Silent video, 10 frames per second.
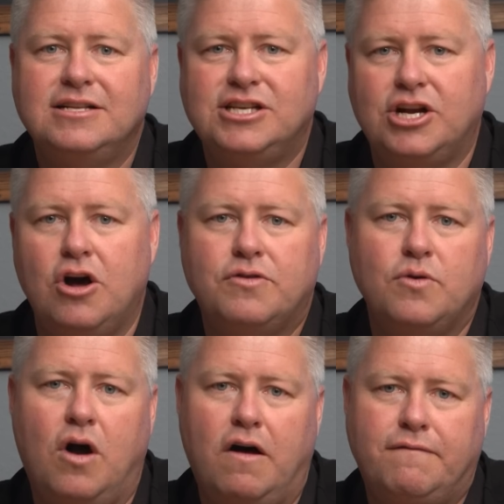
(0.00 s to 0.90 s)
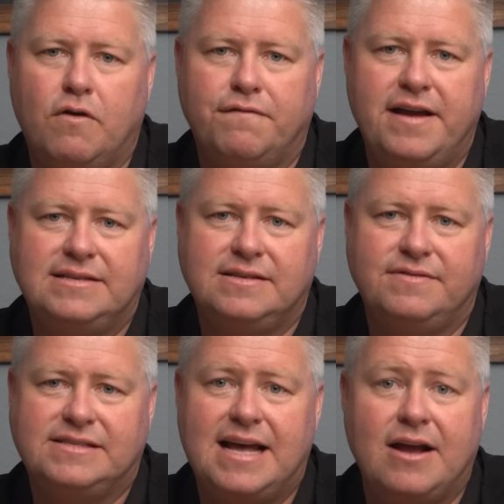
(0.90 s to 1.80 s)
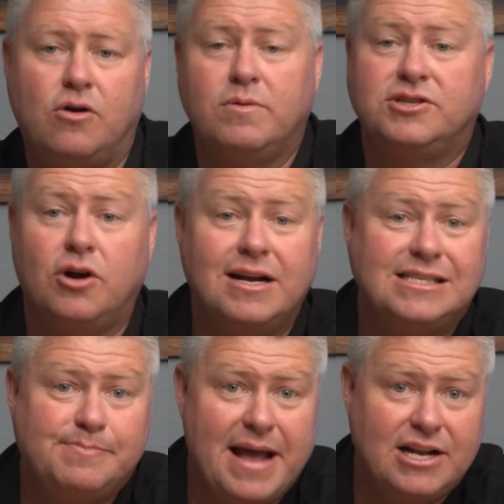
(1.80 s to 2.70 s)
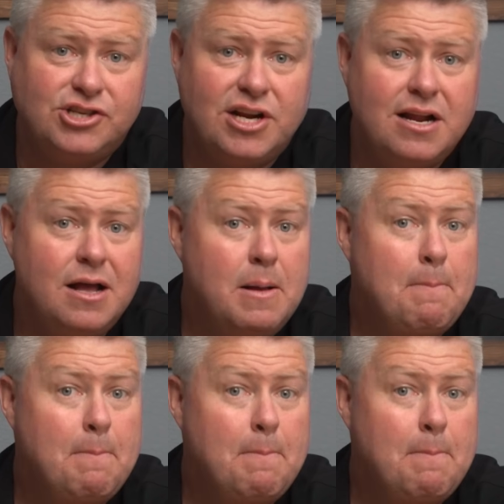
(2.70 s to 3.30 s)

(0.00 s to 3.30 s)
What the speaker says: to go through all four phases of the cycle, which are expansion,